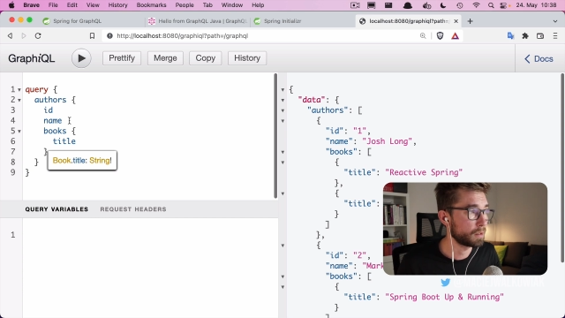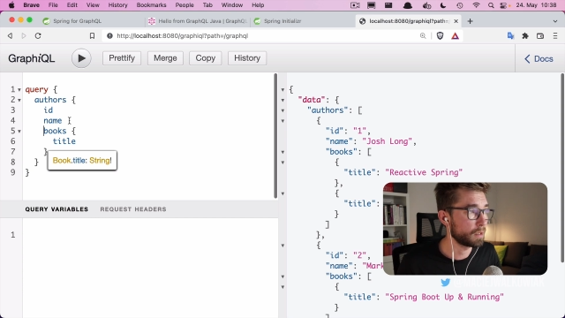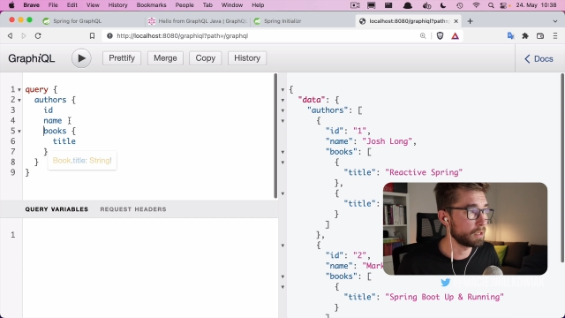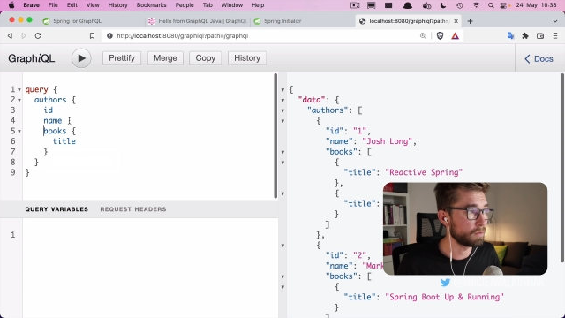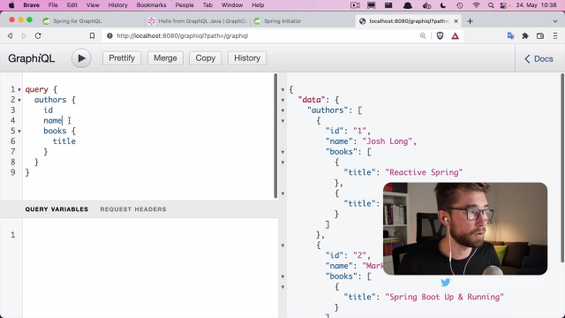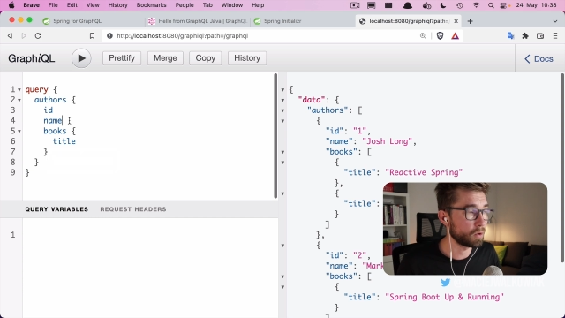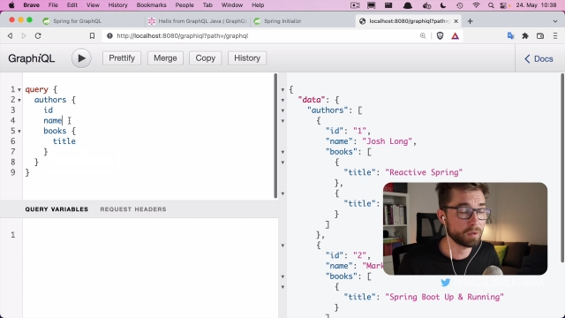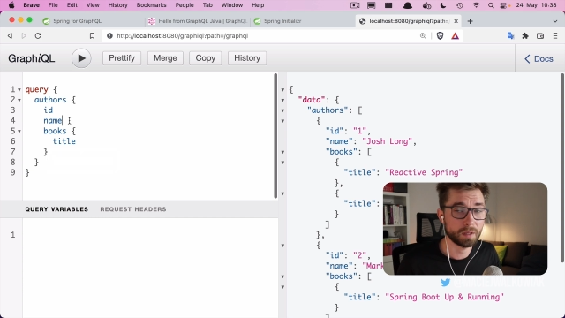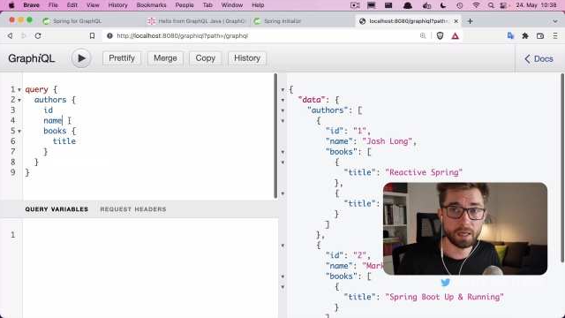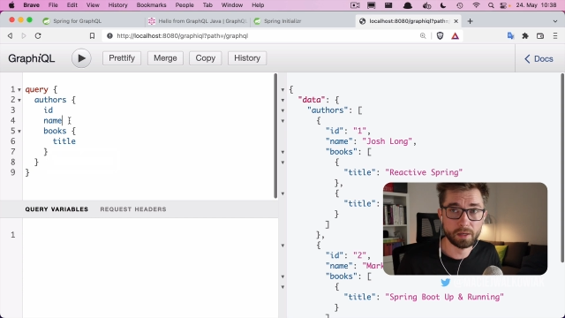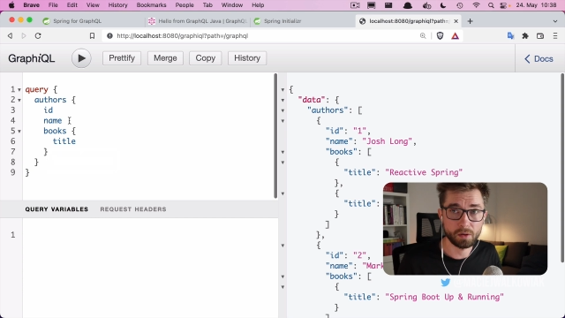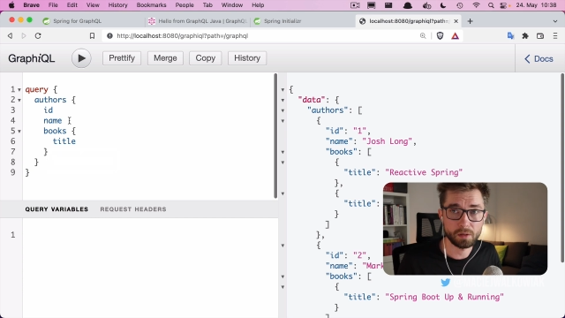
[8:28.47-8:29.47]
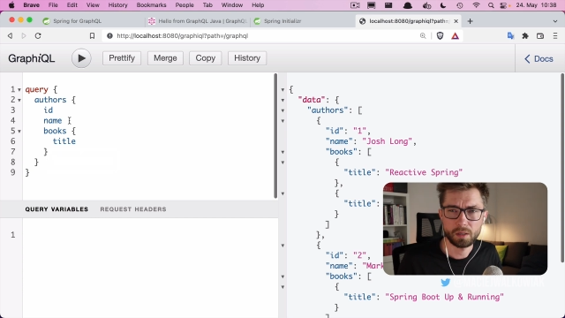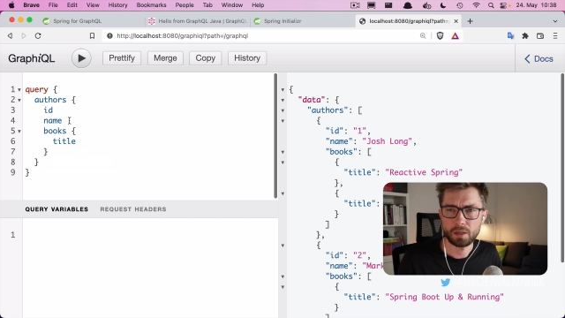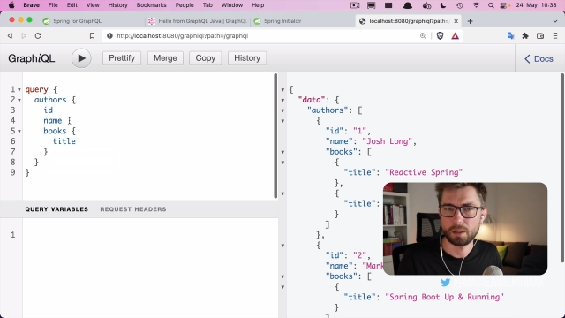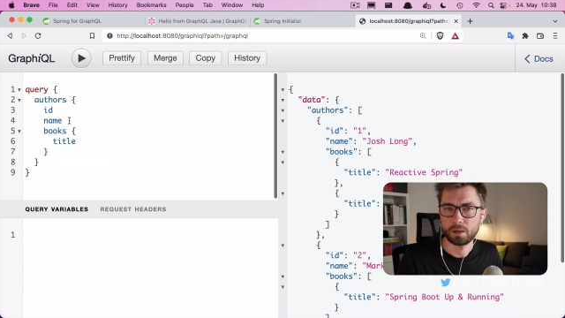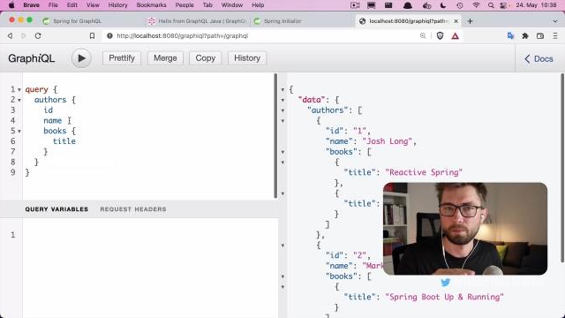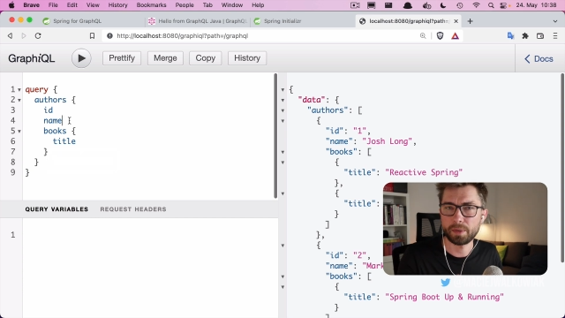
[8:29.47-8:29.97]
invoked at all.
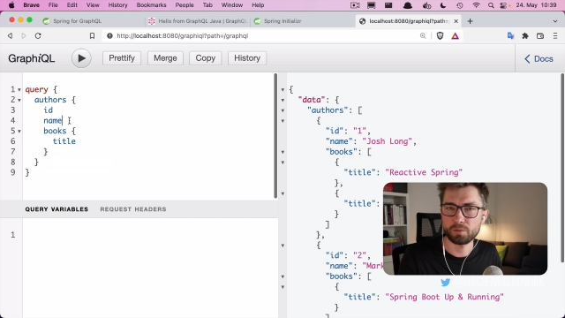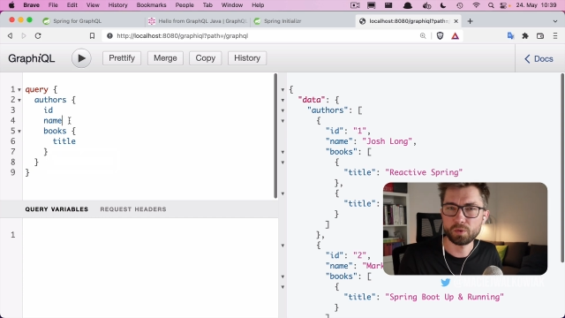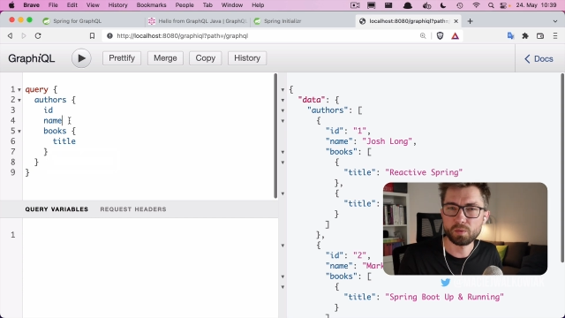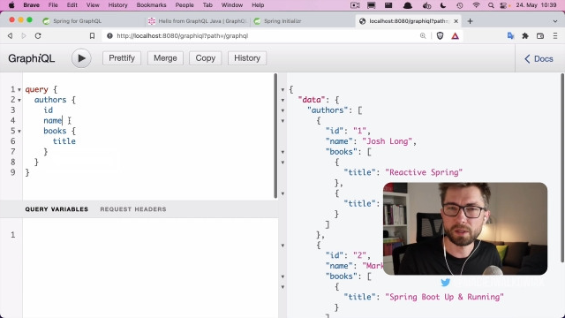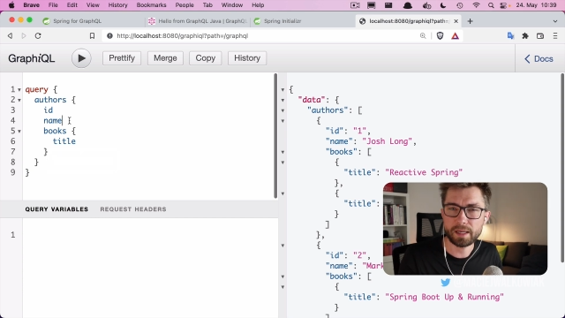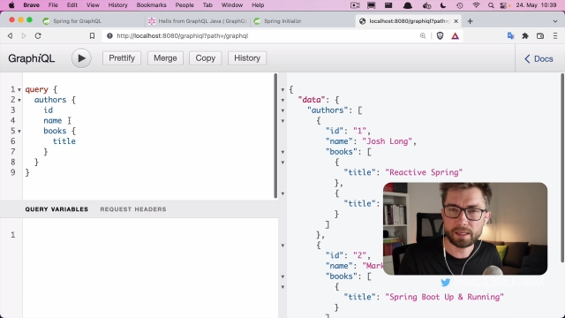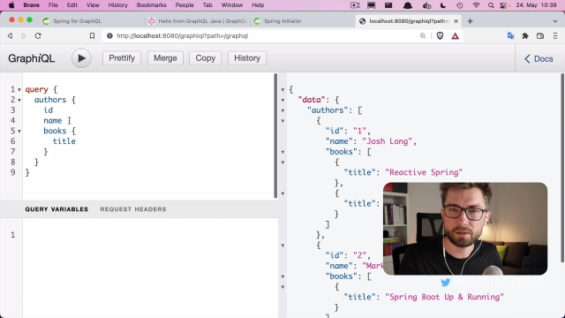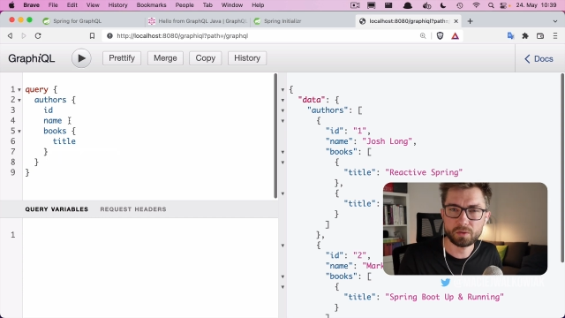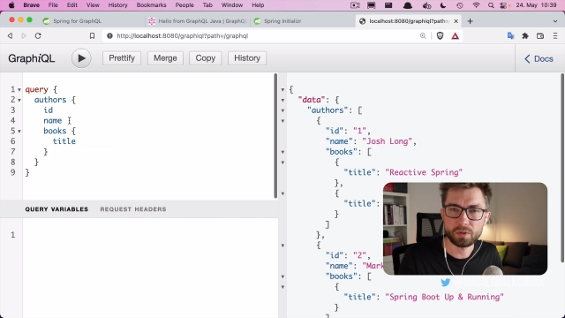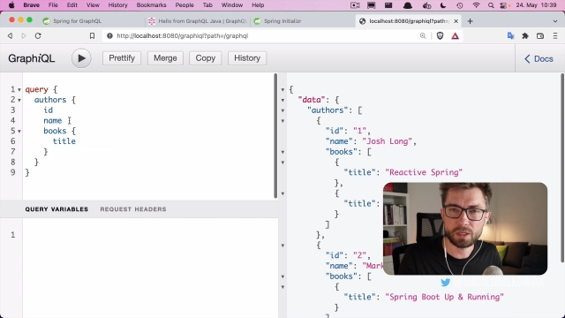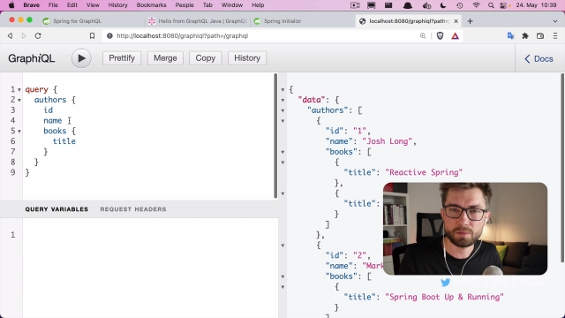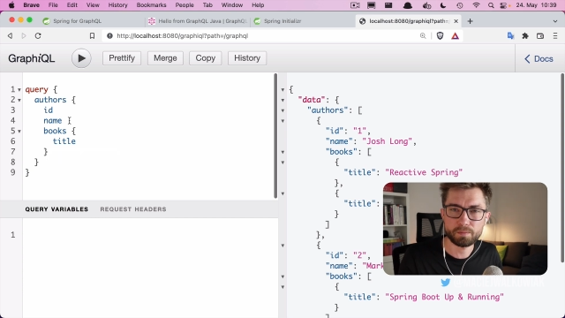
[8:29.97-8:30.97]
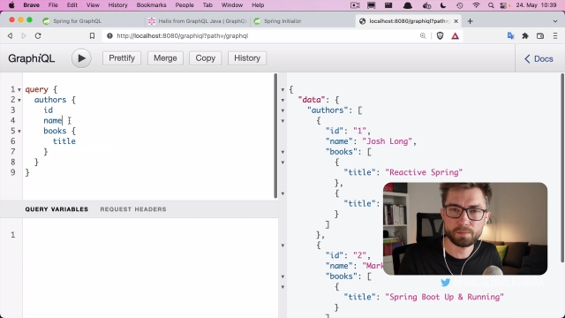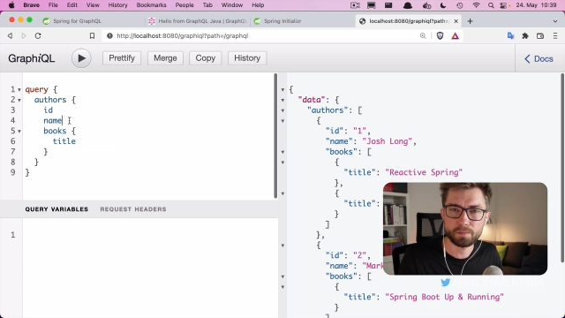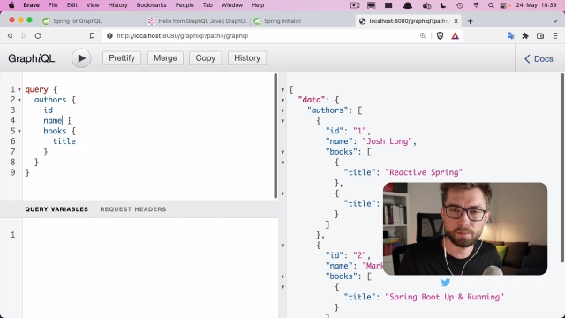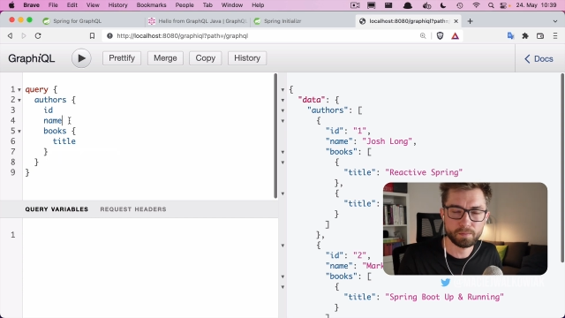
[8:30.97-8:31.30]
But we will get to this